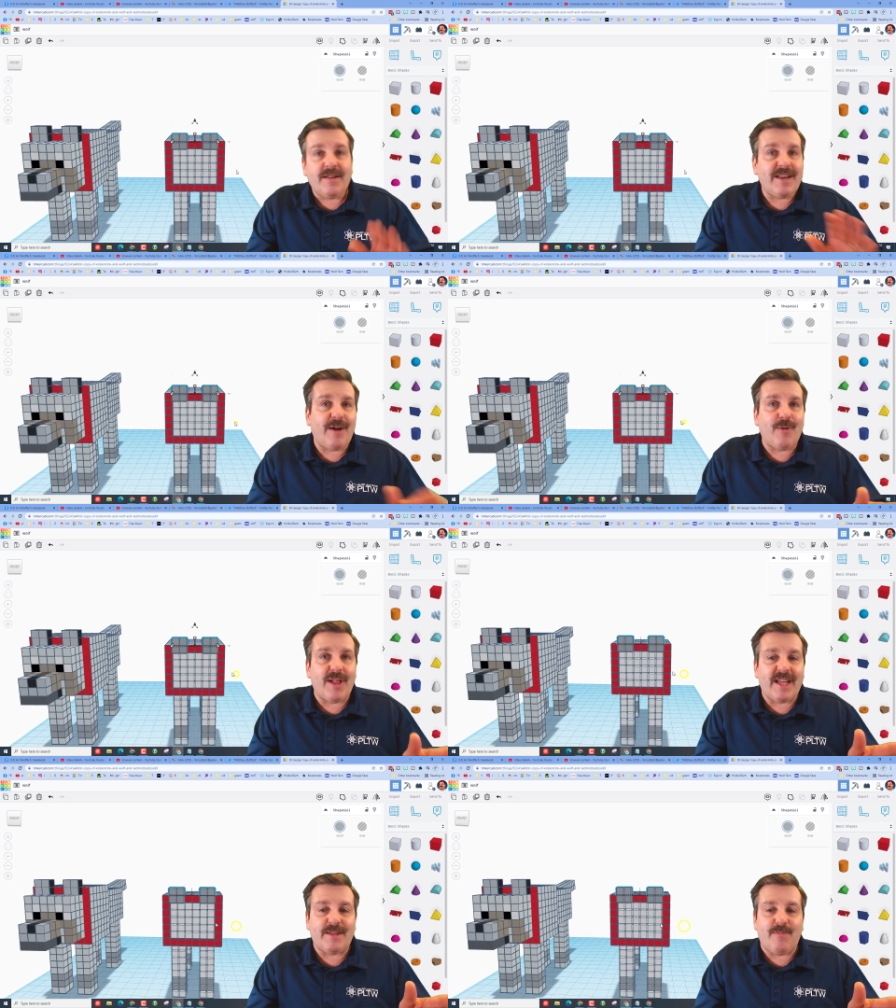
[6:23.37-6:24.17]
Now
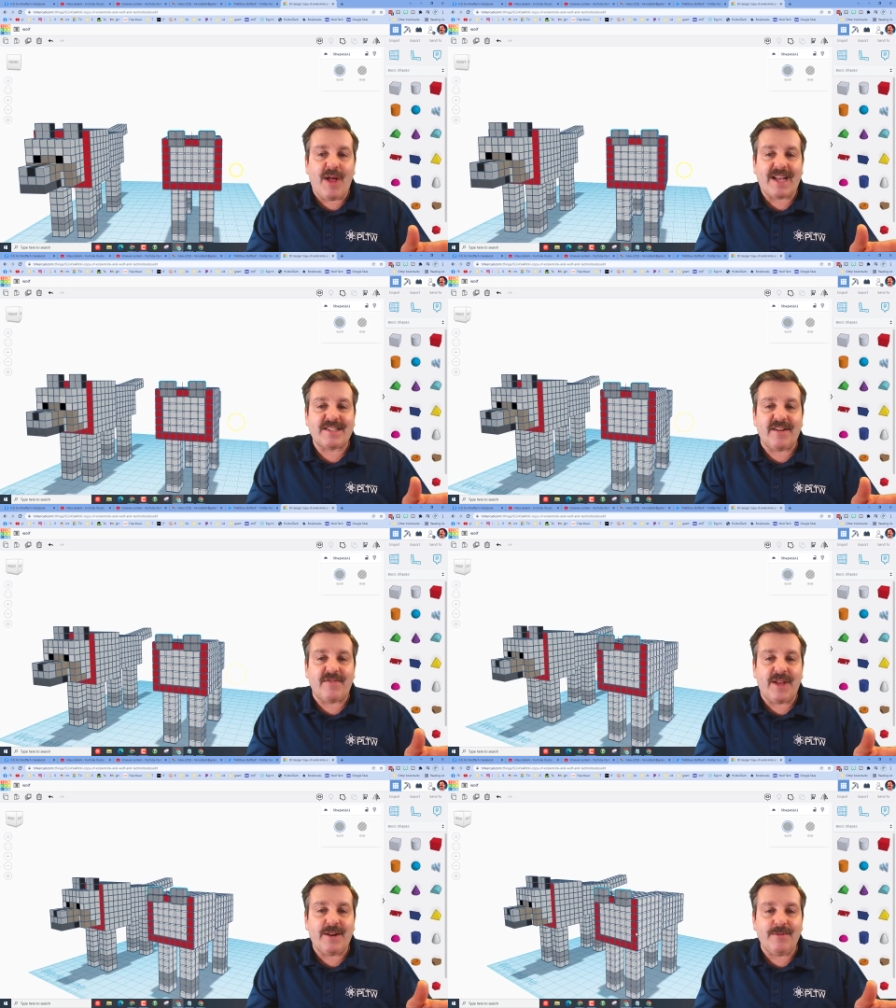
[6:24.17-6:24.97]
we'll add the black
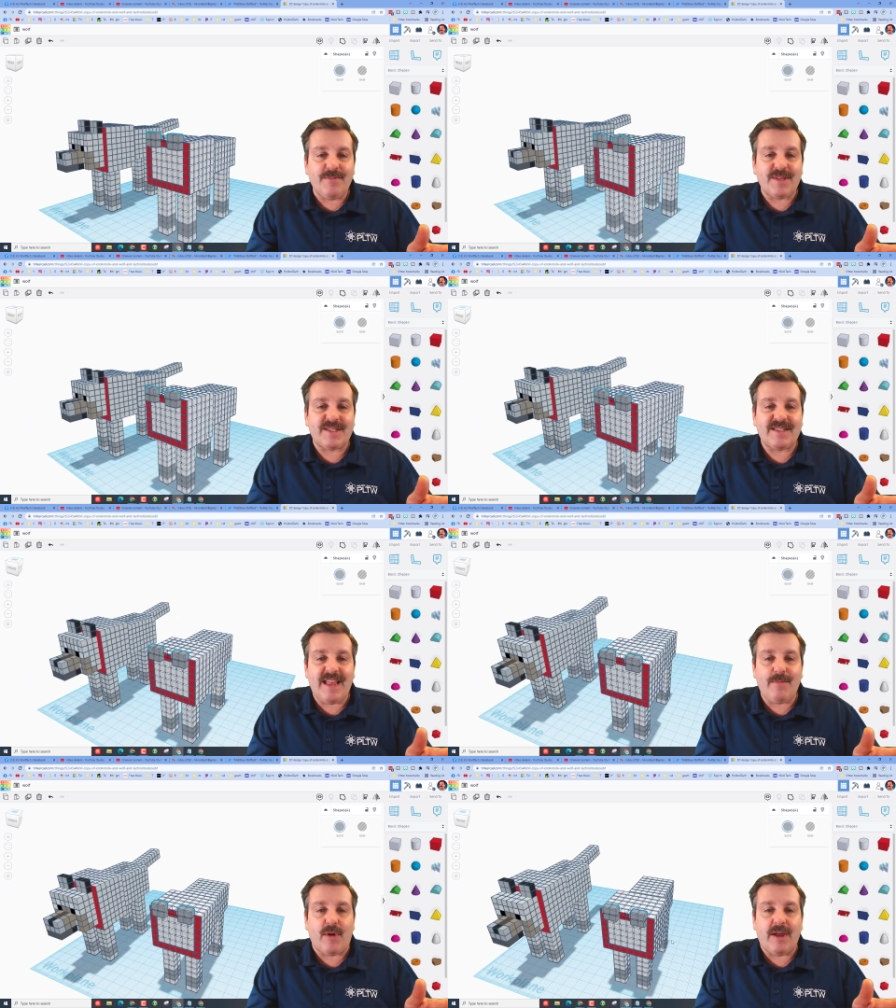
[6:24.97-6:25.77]
stuff later, the
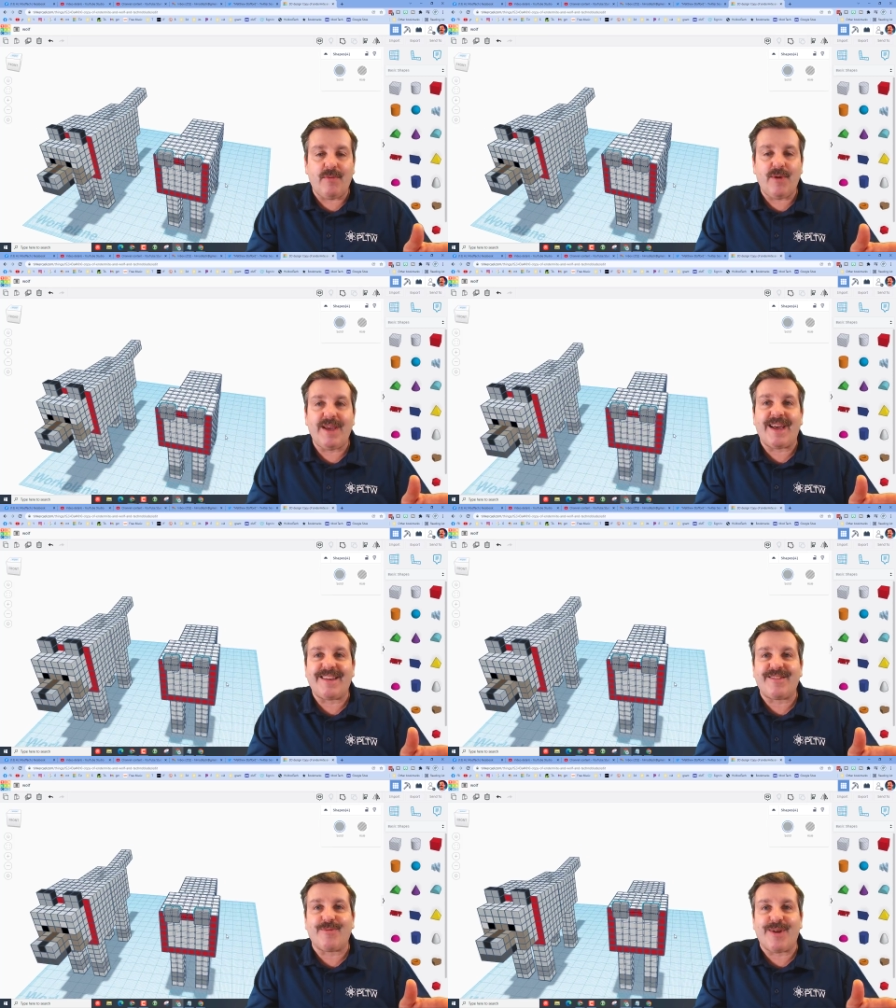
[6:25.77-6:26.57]
same way we
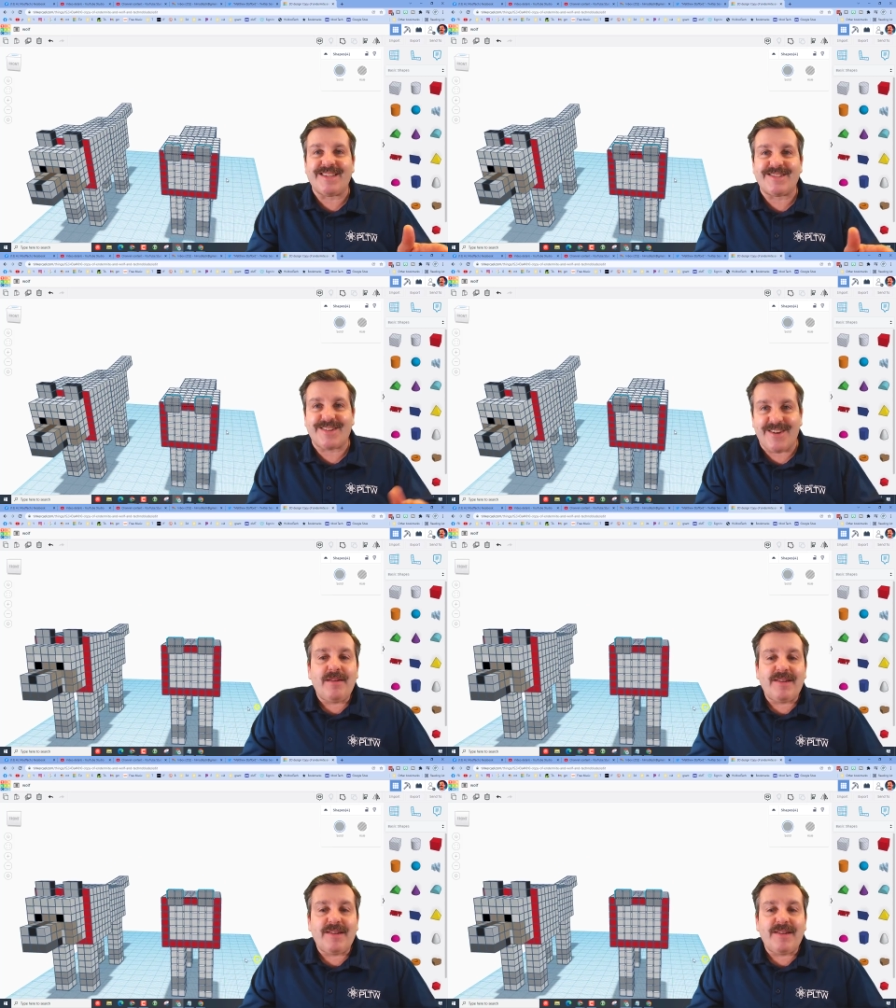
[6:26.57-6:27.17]
added the red stuff.